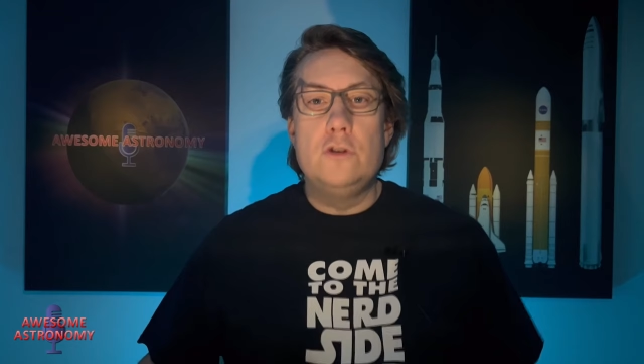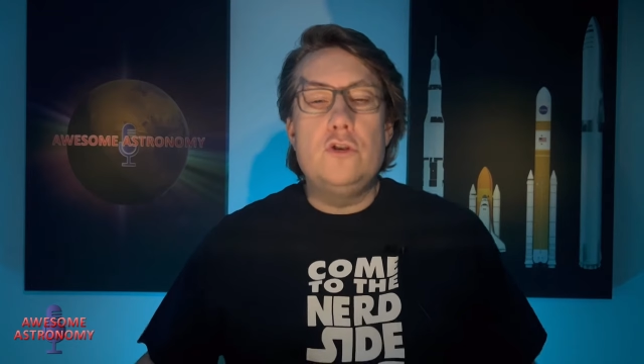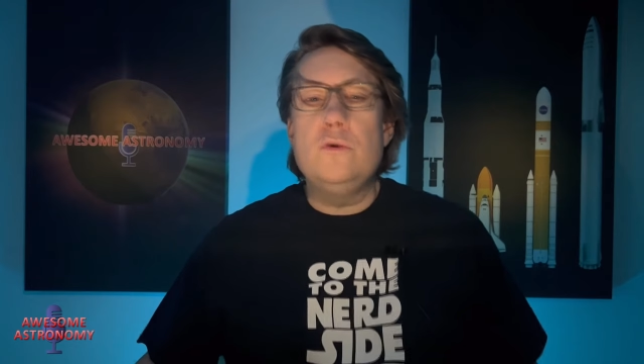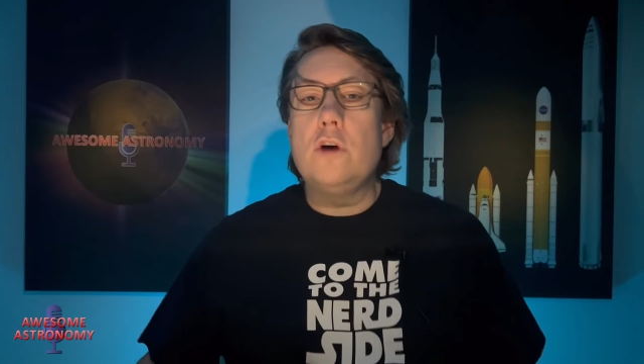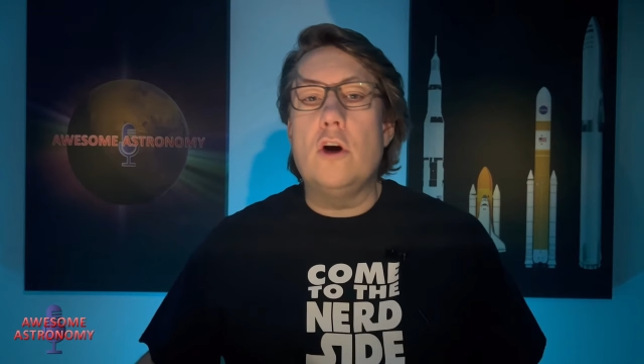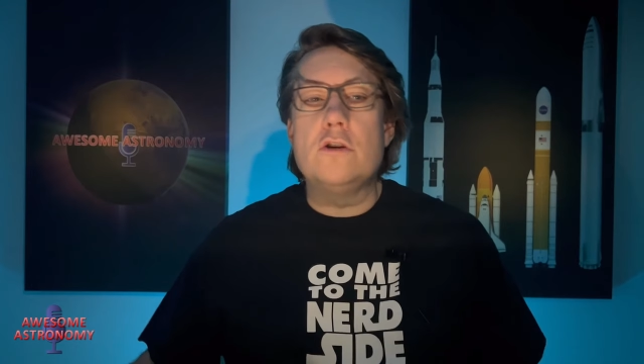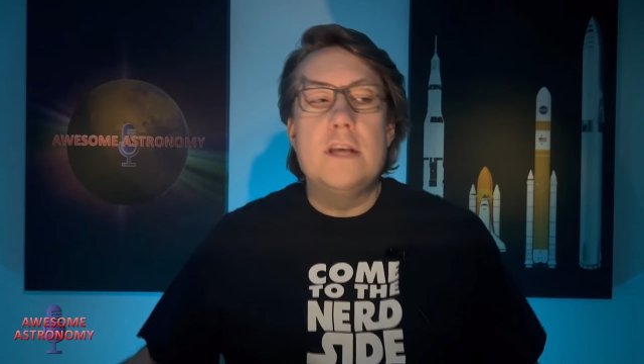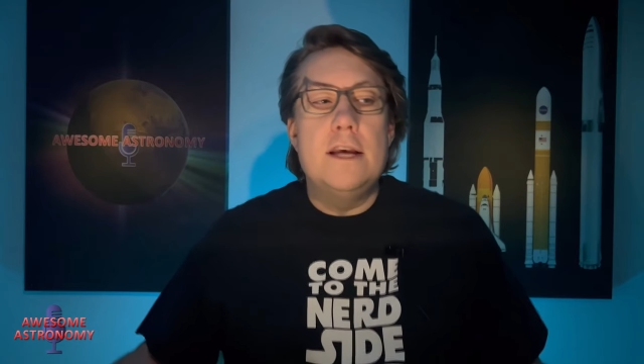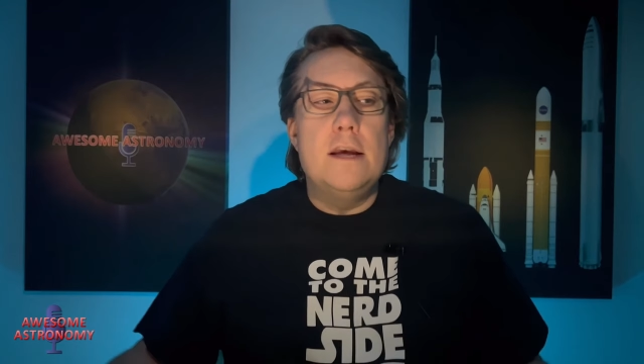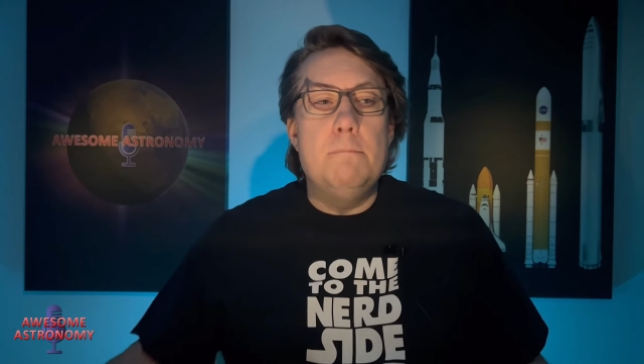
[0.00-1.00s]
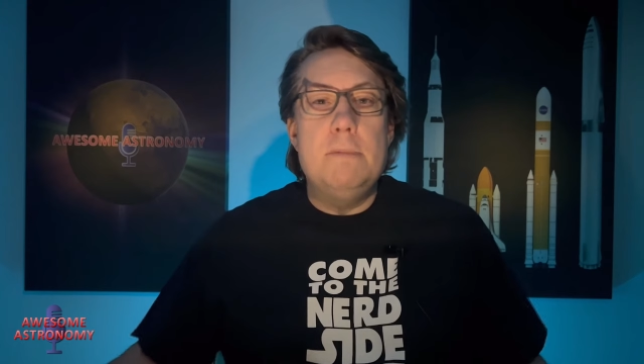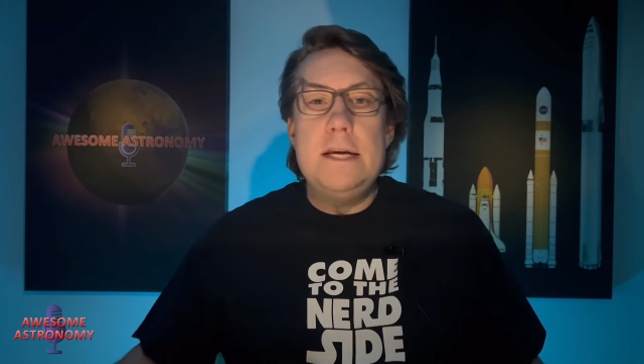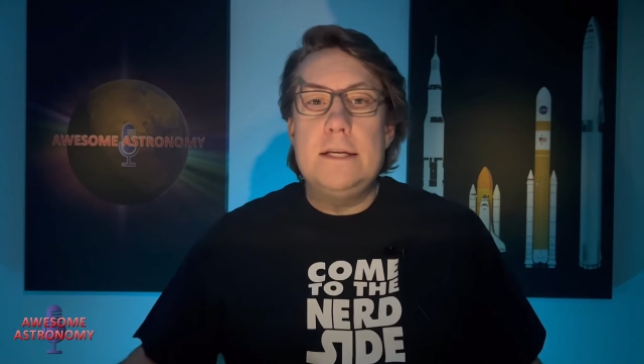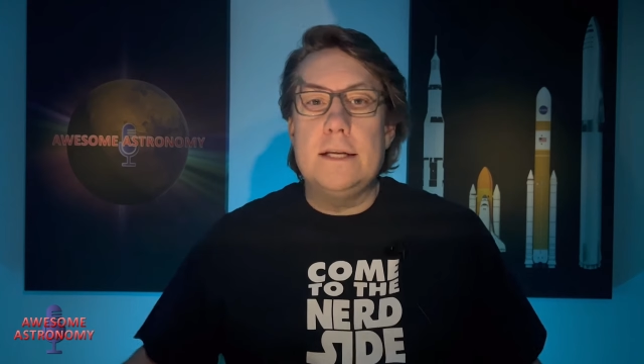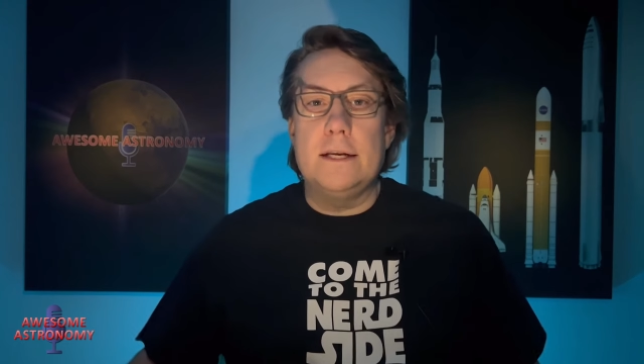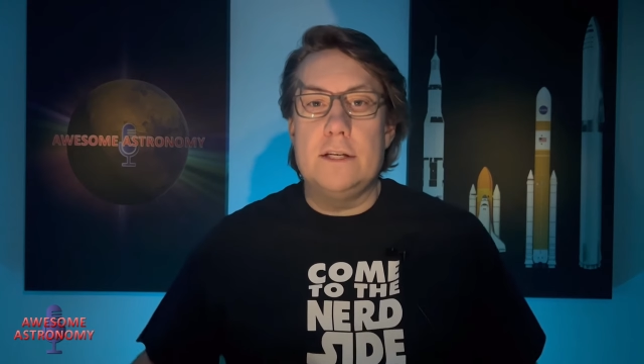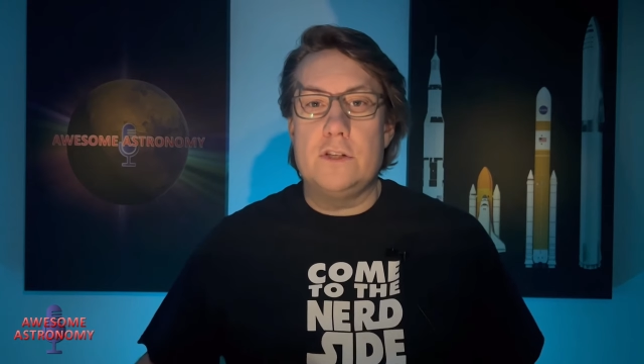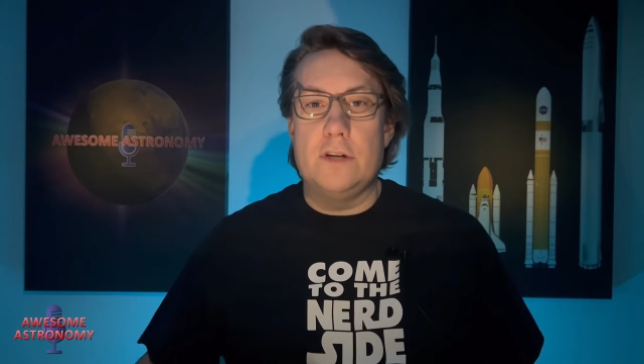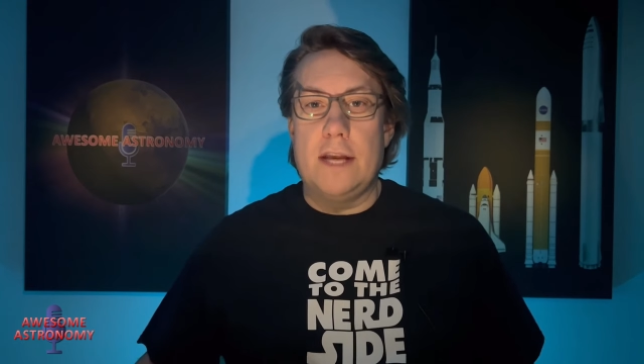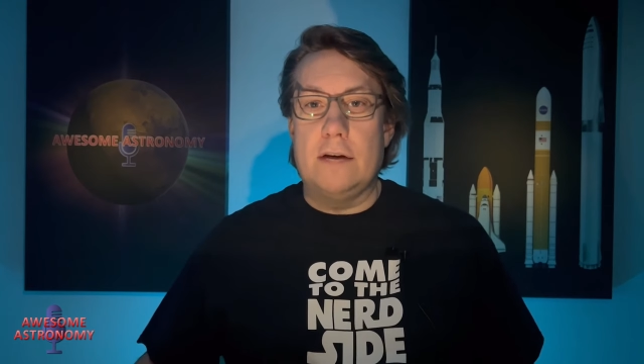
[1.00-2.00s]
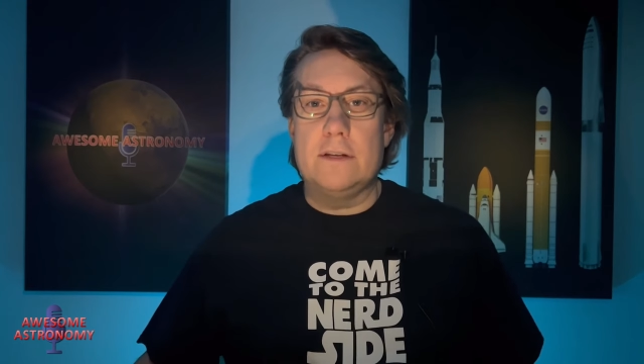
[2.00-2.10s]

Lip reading: Two cogs immediately stood out,